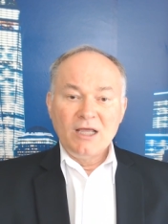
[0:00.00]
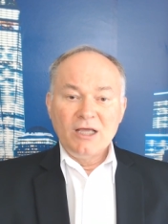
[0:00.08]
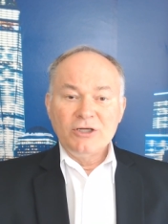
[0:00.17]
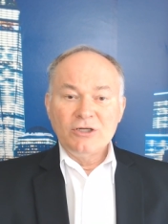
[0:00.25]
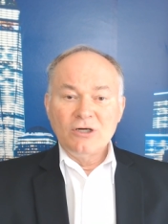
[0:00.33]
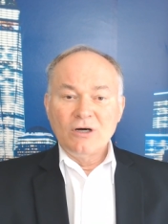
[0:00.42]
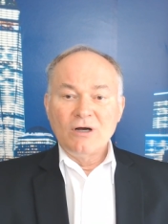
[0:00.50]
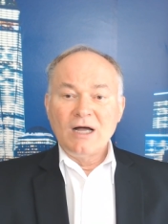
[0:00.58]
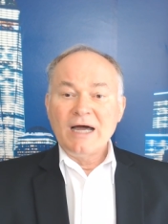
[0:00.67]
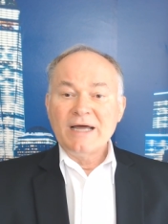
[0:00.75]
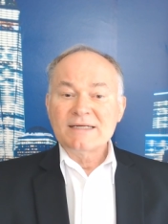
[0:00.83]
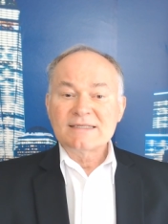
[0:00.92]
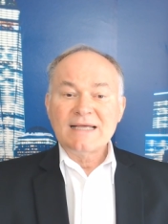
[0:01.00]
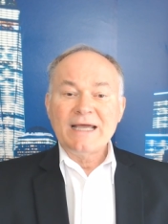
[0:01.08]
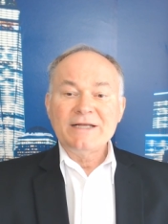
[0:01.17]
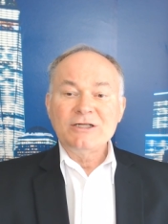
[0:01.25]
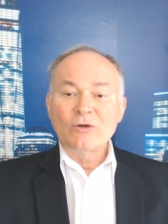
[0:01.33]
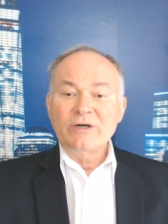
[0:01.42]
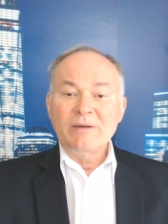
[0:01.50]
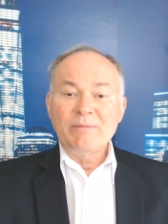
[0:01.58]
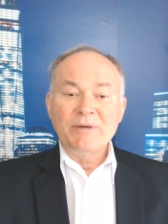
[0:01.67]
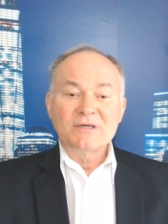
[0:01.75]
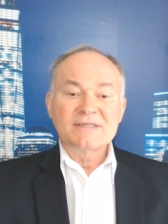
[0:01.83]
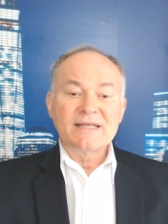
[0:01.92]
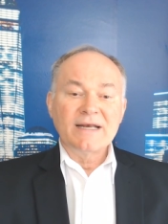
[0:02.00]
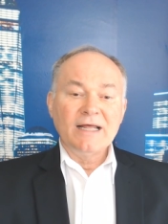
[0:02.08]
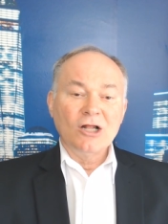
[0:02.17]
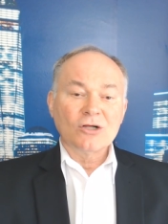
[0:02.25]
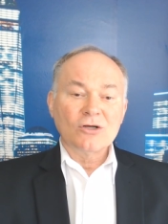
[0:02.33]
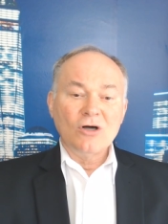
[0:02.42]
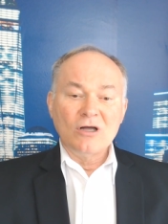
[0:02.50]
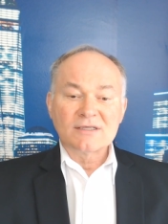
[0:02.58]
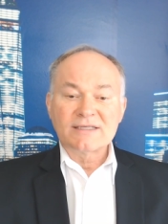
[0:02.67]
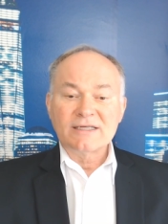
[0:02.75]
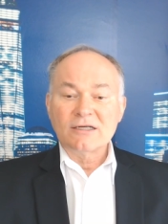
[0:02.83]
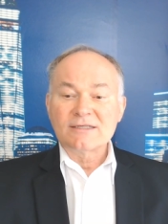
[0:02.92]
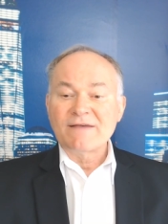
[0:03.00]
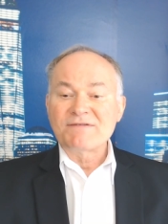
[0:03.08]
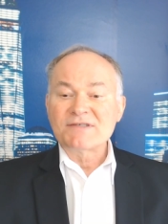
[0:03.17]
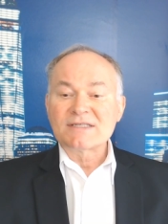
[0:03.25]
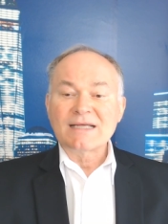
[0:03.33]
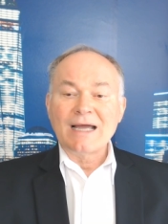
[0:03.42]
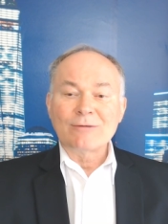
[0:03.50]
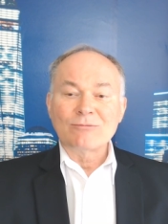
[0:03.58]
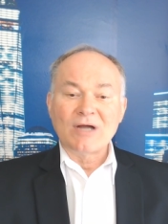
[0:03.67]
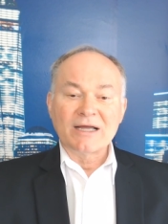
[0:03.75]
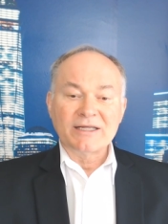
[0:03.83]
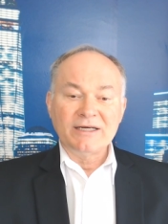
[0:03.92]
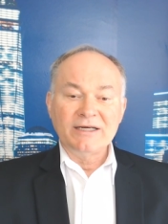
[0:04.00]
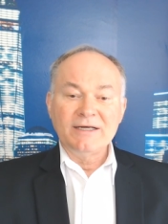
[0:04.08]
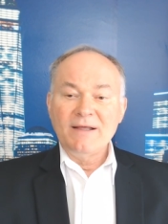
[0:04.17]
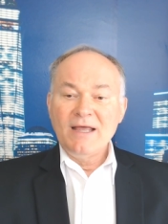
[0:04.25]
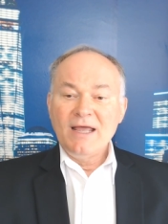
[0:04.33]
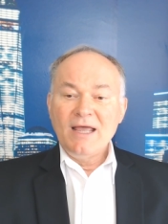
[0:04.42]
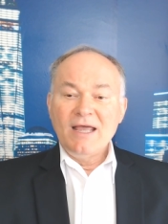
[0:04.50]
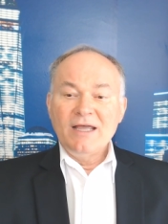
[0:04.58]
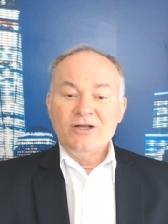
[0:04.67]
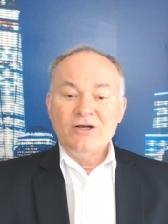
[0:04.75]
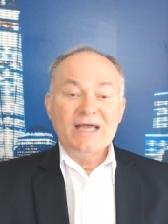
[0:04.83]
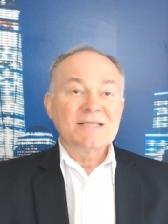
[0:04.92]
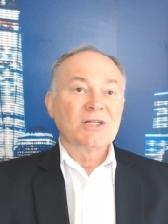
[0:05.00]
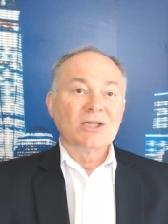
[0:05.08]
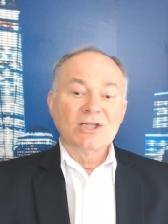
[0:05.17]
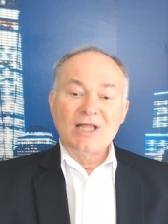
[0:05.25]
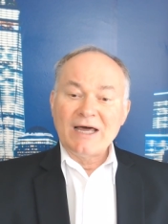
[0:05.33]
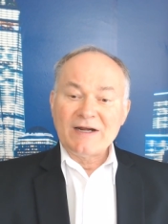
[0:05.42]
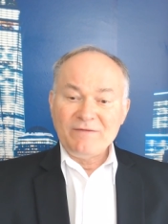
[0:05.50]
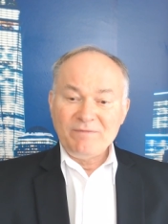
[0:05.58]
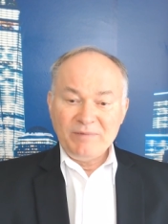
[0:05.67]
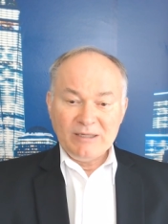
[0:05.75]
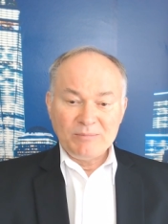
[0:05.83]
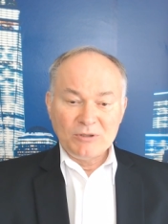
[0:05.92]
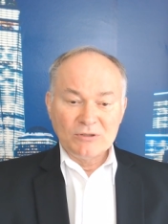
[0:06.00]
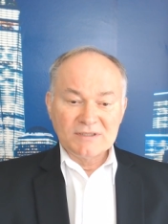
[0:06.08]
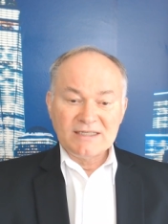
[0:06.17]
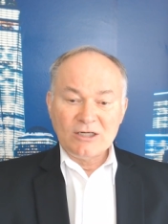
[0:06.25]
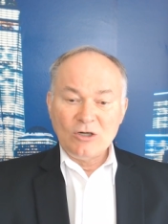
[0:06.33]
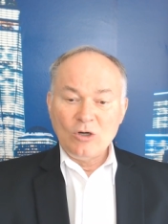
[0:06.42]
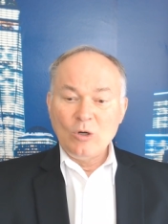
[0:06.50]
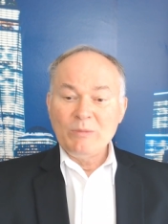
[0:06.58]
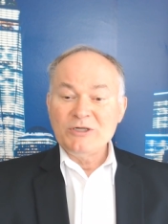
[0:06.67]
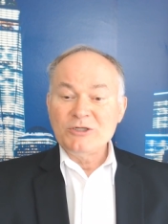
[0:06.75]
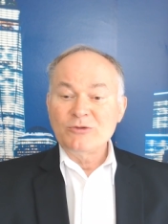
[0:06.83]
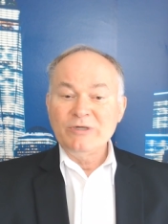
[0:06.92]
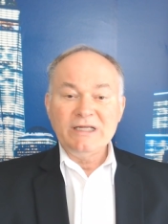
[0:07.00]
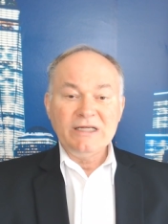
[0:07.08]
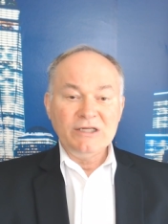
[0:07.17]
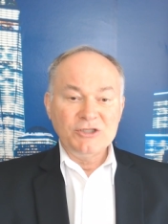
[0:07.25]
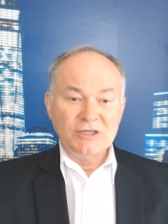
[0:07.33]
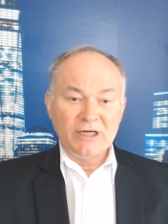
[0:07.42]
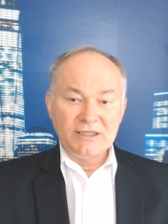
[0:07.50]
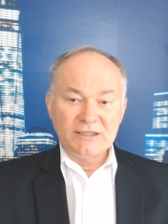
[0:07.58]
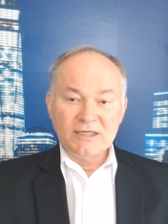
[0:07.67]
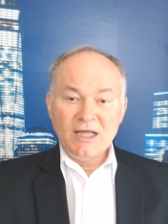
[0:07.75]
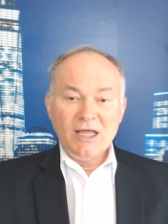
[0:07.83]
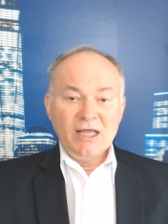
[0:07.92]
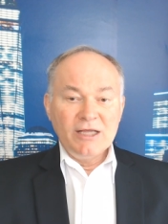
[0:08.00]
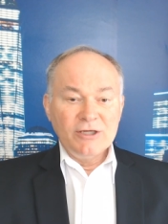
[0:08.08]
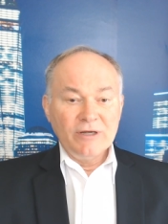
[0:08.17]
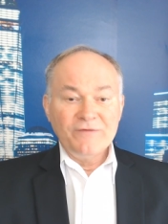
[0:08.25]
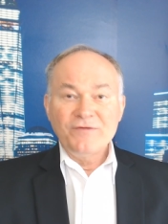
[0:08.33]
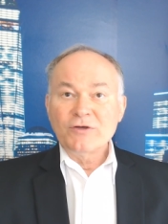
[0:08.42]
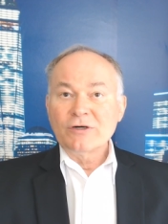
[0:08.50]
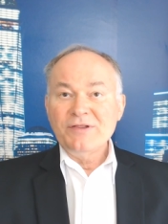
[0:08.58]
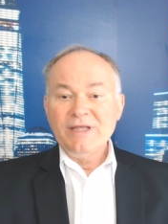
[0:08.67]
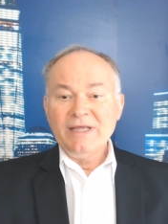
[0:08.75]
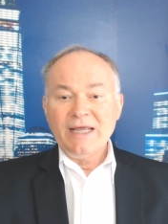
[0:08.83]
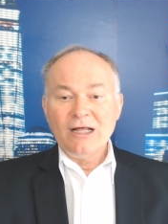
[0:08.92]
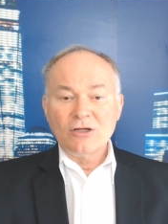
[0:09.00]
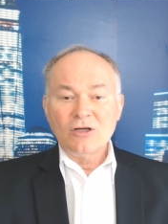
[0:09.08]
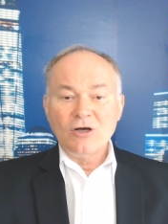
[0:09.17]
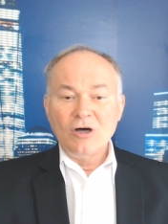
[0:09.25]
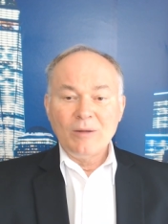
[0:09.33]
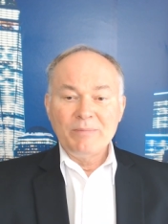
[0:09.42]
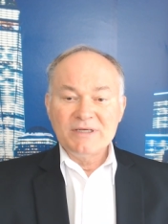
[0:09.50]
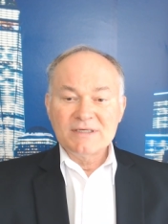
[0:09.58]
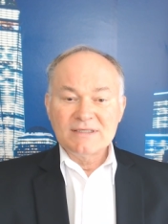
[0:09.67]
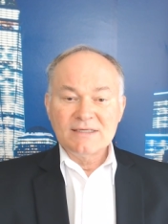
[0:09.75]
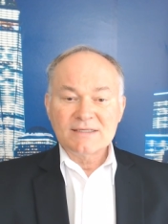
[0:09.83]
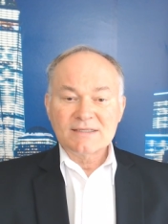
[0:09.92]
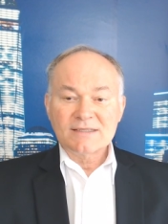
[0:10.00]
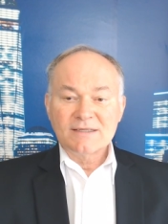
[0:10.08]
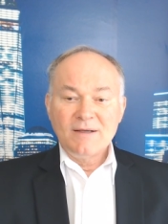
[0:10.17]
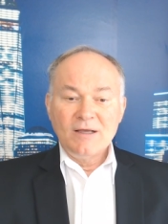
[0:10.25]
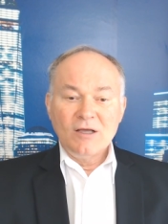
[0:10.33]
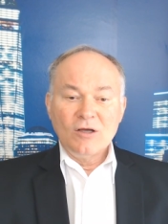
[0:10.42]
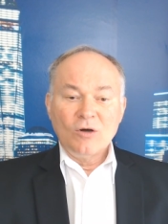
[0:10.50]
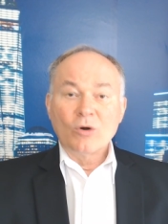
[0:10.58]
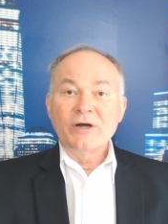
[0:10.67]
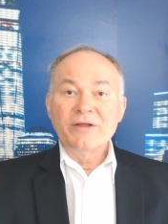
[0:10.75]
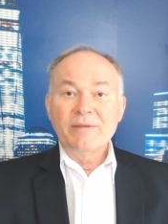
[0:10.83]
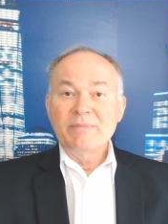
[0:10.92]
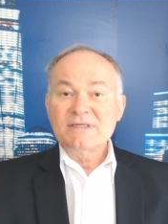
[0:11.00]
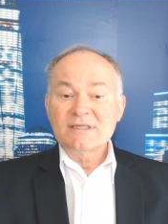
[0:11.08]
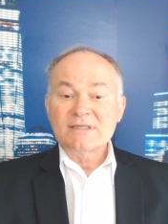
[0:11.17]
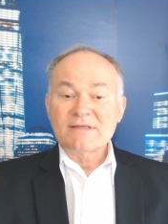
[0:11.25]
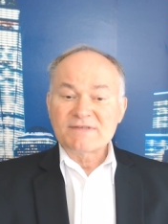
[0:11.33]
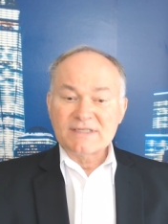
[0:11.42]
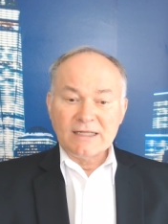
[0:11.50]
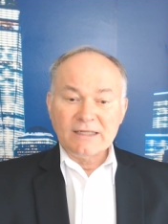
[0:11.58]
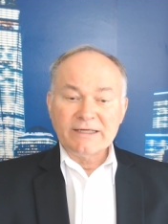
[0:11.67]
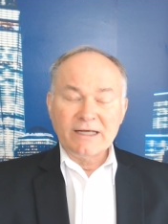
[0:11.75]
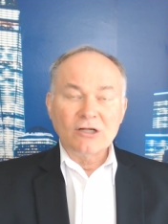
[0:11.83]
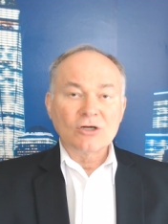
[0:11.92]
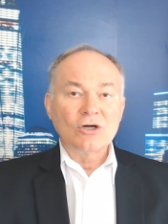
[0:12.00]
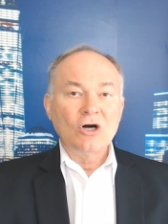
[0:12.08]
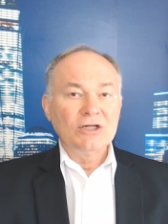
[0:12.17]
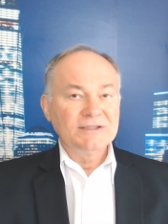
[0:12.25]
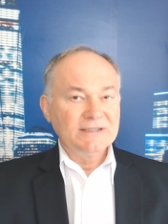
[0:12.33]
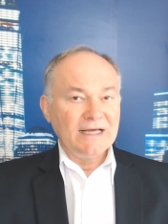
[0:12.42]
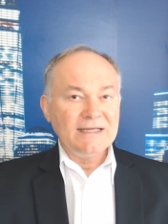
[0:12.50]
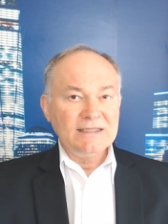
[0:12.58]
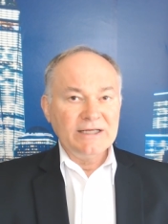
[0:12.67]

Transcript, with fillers: You know, on a side note, it appears that alcohol sales have skyrocketed, you know, as a lot of people sit home and drink each night. You know, if you're in the alcohol business, or the business of selling alcohol, not